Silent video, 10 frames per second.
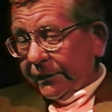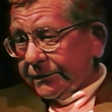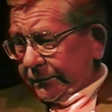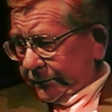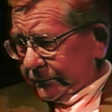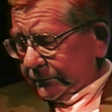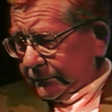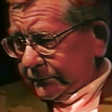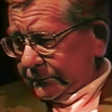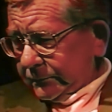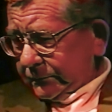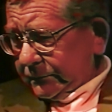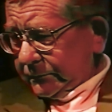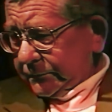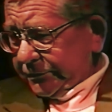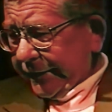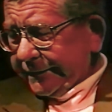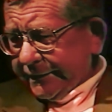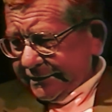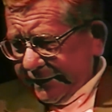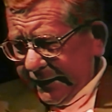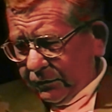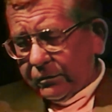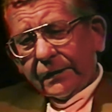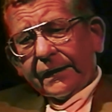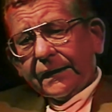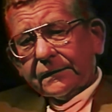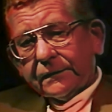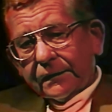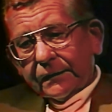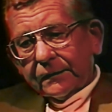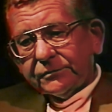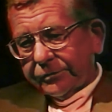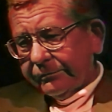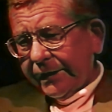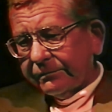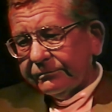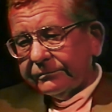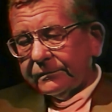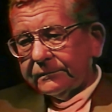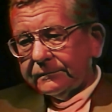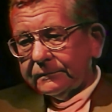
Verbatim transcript: And I went to check this out, and sure enough.